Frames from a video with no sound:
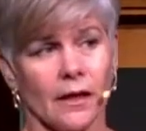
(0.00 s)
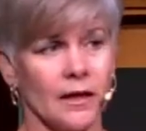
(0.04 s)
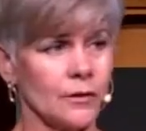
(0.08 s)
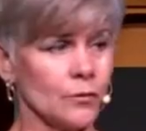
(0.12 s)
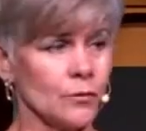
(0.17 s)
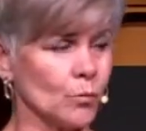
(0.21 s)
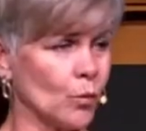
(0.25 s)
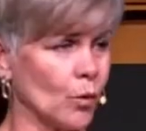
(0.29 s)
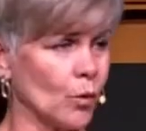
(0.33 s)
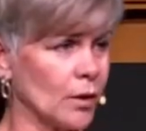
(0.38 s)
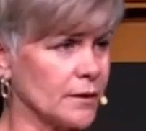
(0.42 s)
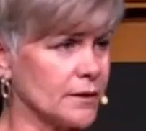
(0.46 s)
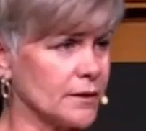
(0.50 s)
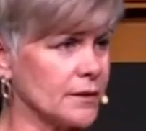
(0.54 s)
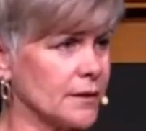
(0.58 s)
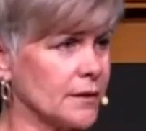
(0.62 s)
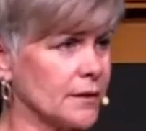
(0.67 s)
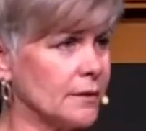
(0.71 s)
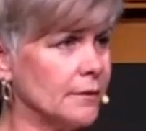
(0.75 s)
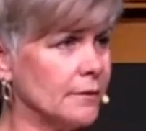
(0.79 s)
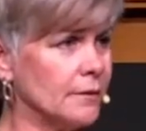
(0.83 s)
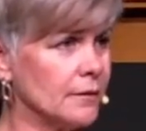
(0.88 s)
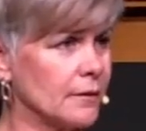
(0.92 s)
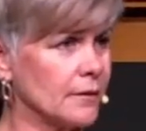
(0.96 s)

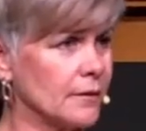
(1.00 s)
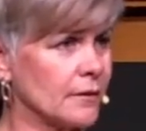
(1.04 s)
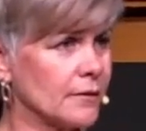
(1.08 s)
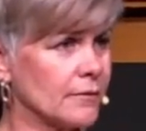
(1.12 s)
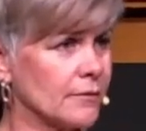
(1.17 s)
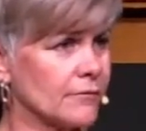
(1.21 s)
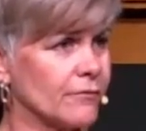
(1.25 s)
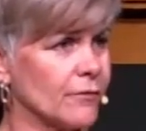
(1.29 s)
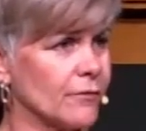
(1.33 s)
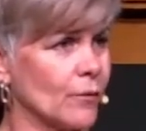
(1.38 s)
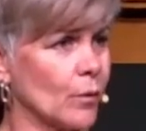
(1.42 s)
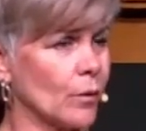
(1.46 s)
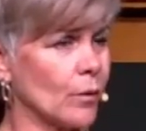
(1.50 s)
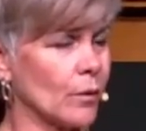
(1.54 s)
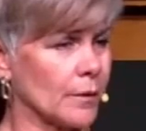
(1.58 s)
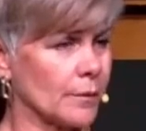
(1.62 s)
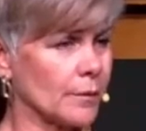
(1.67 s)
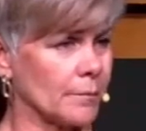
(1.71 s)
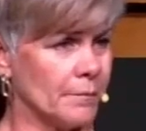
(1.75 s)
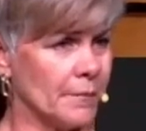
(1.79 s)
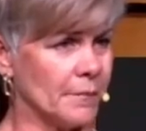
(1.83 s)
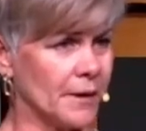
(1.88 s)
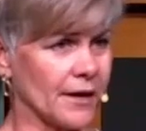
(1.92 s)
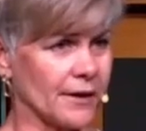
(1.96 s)
unwanted
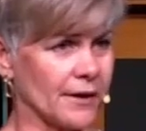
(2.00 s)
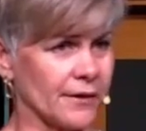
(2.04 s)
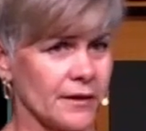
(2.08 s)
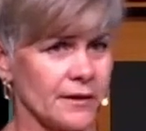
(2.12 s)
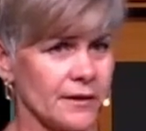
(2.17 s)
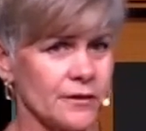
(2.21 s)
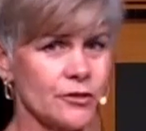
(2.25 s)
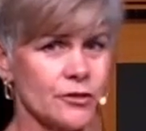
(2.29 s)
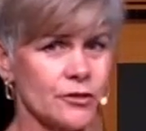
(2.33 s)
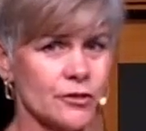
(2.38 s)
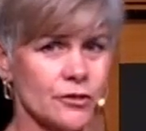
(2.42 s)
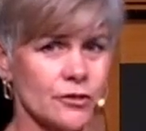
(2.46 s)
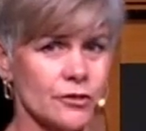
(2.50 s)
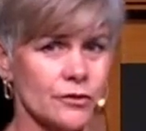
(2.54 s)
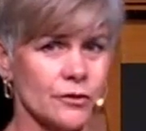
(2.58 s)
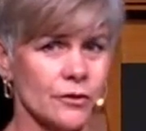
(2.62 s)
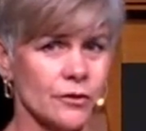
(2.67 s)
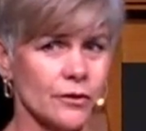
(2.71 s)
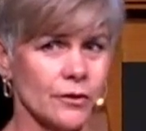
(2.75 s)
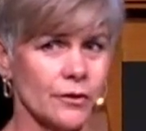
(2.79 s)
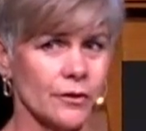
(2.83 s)
for marriage